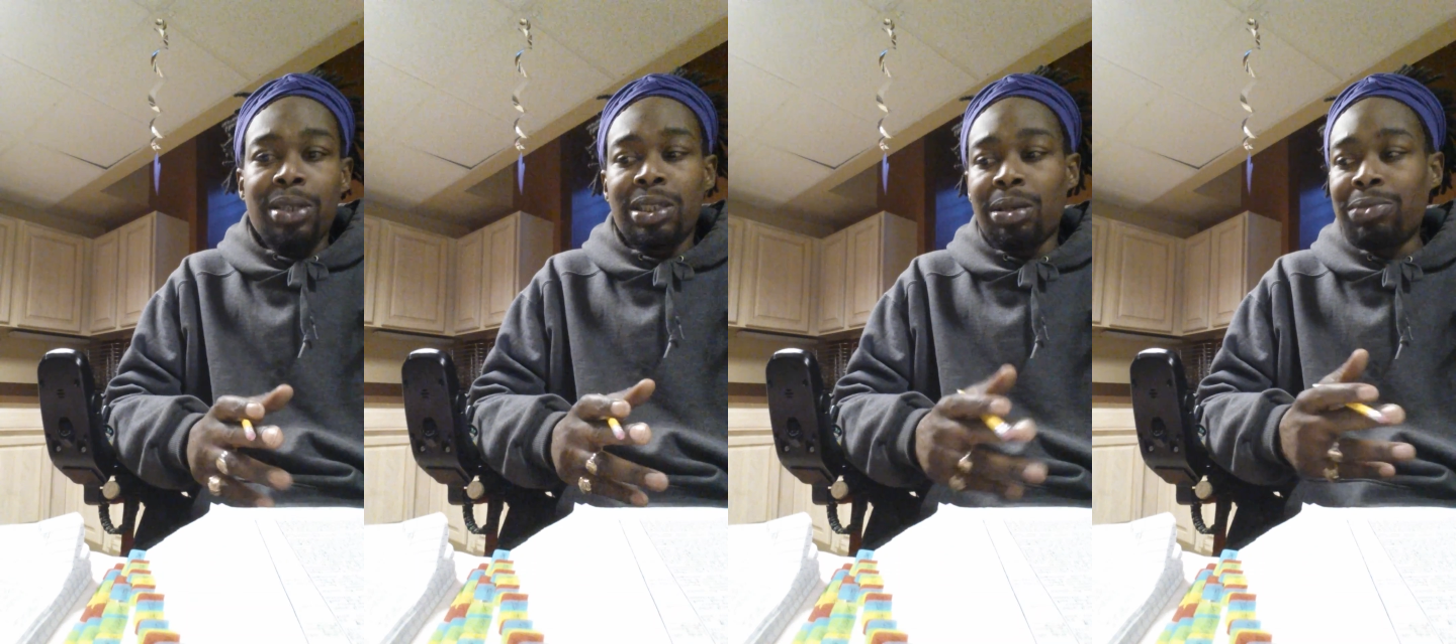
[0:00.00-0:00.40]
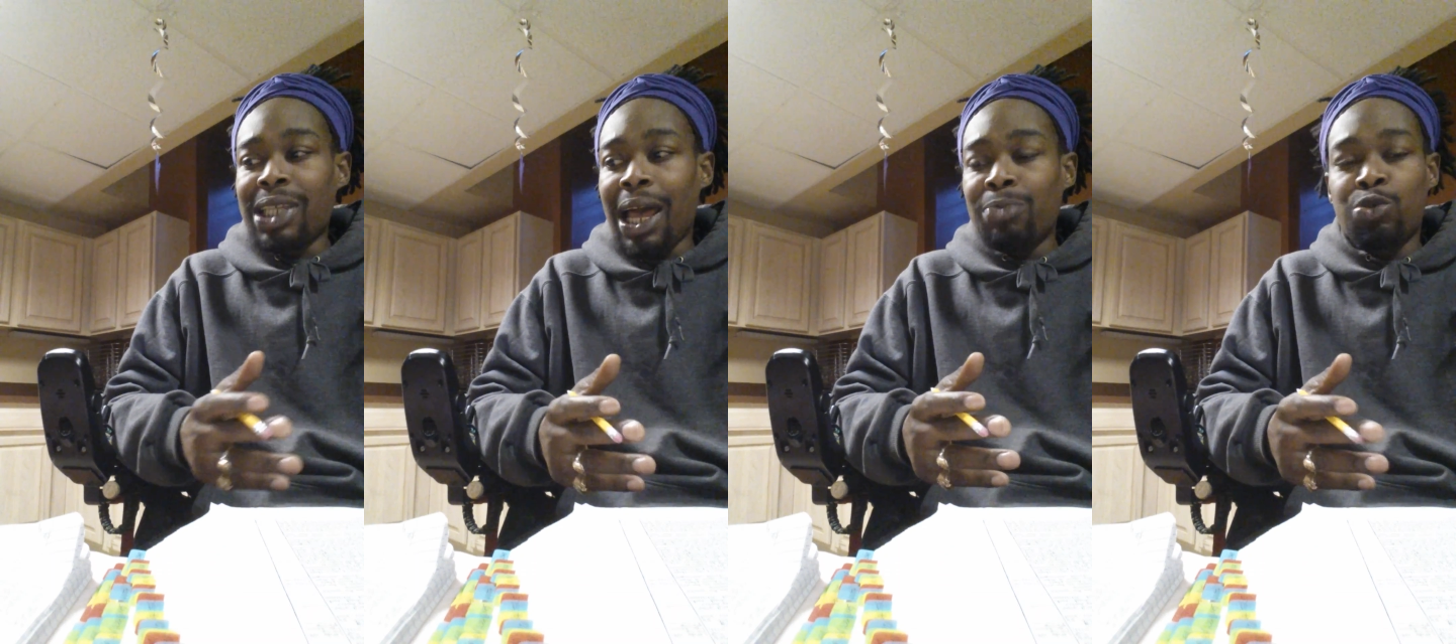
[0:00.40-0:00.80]

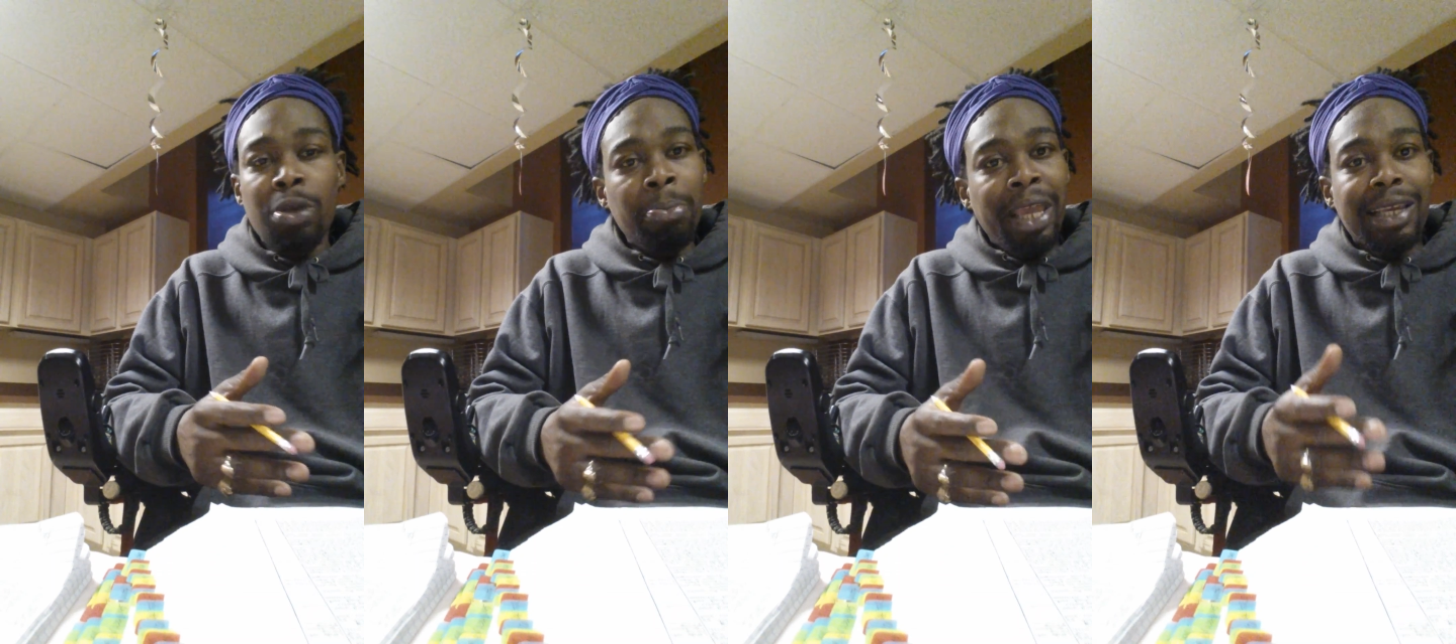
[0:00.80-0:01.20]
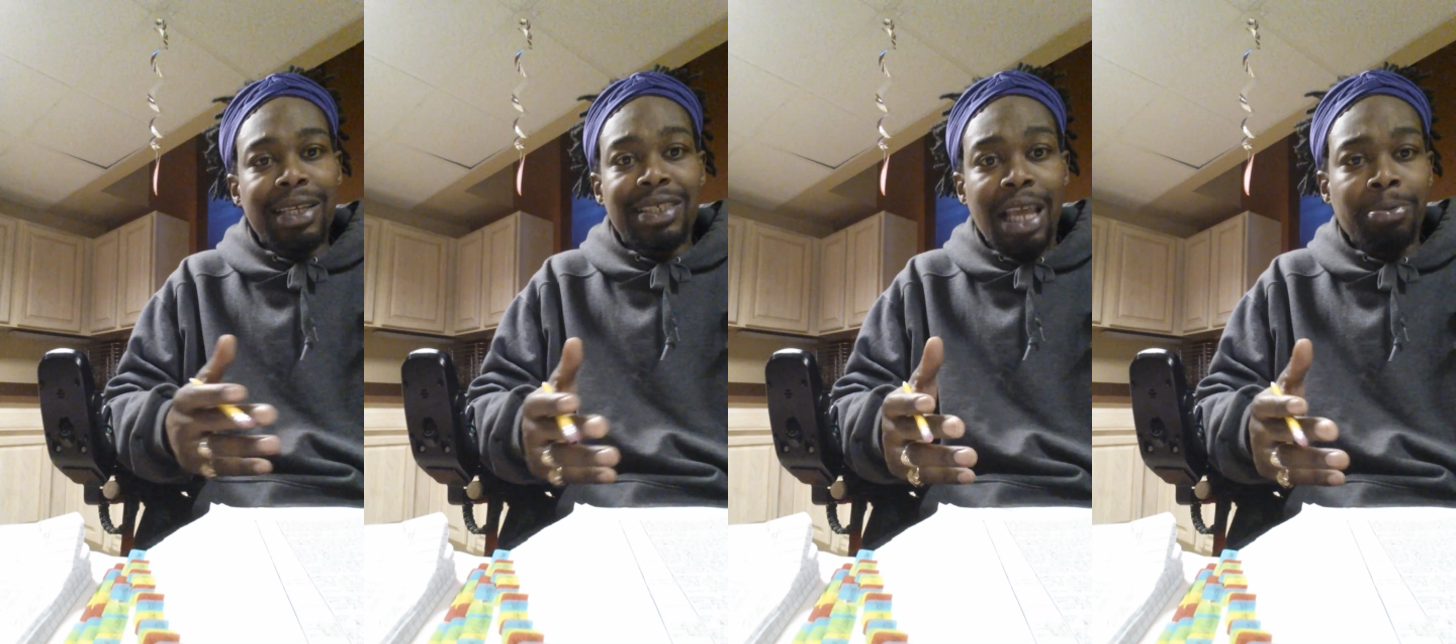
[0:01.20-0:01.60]
Sometimes we make
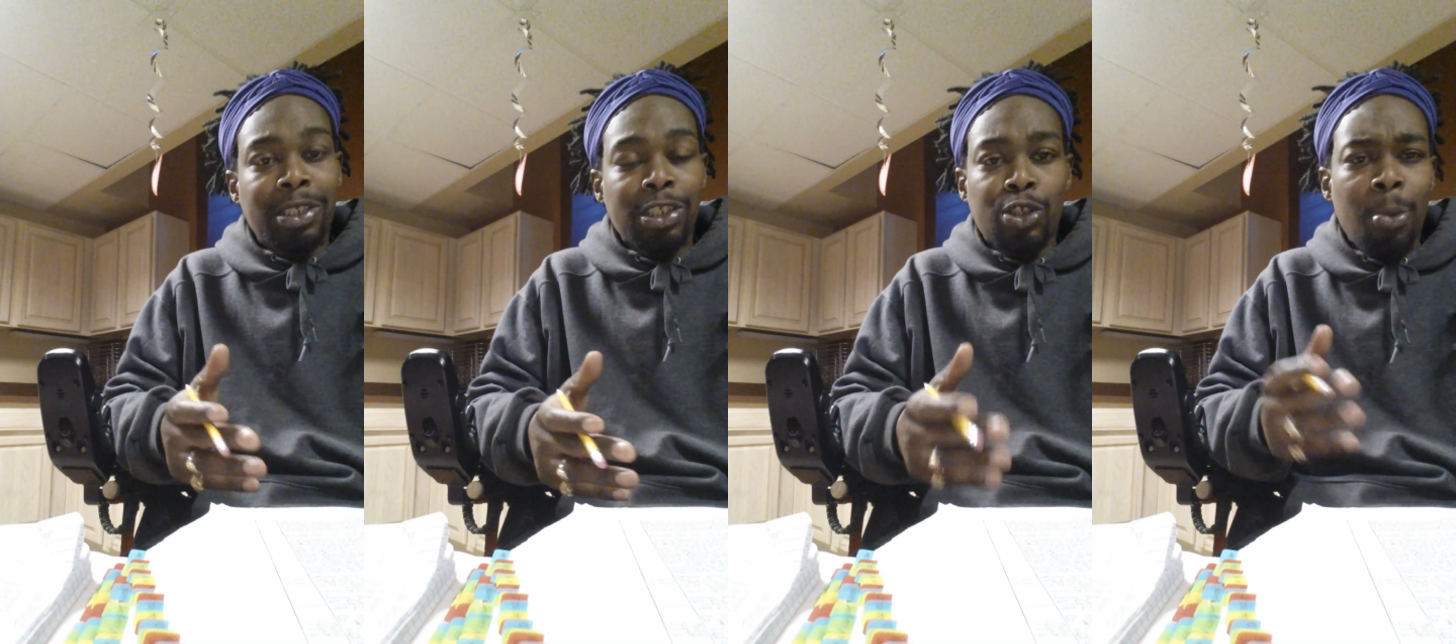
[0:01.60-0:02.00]
exceptions.